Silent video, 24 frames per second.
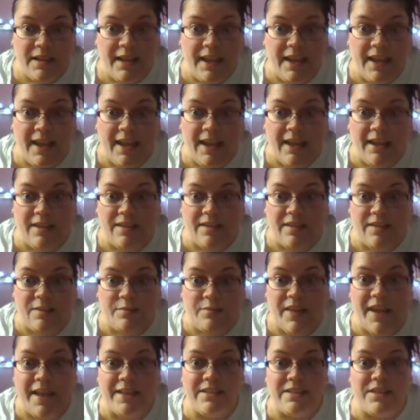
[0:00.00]
And
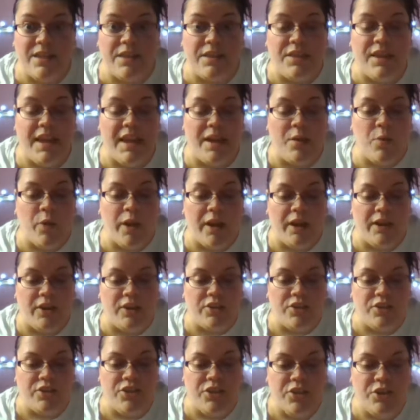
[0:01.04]
that's the thing, when
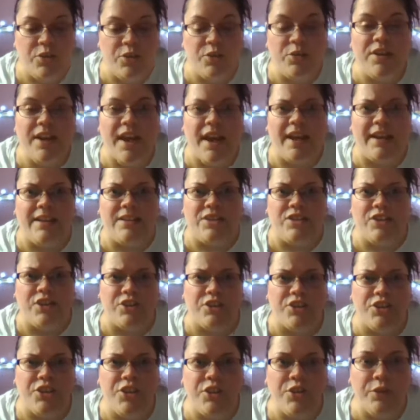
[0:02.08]
you're too nice,
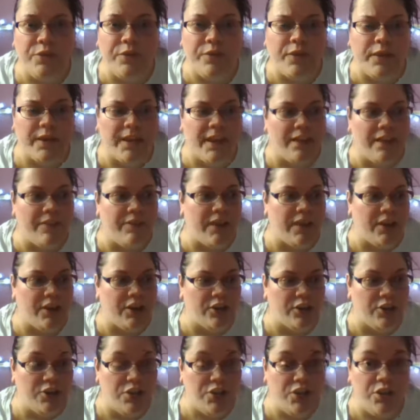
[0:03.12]
you're too forgiving,
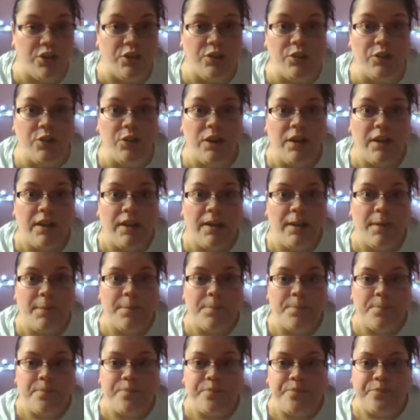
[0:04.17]
you're too,
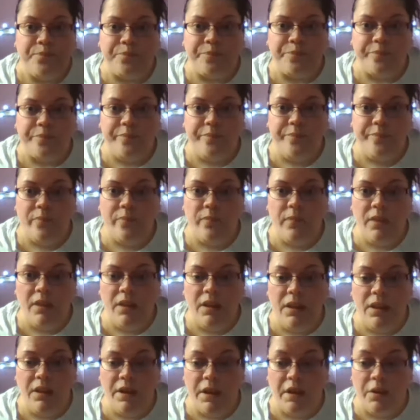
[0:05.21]

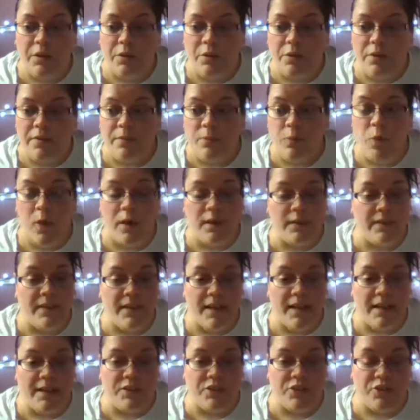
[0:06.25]
you know, one
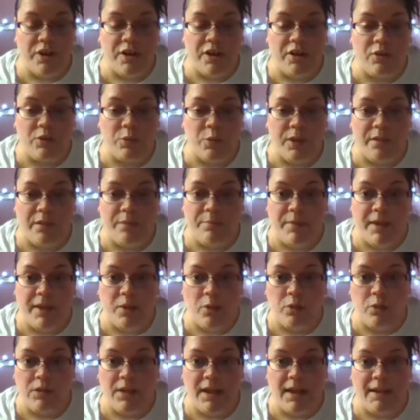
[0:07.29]
thing I struggled with my
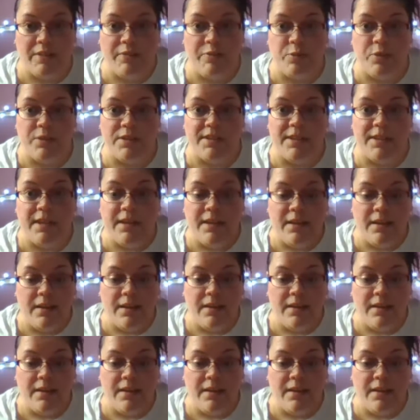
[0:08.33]
whole life was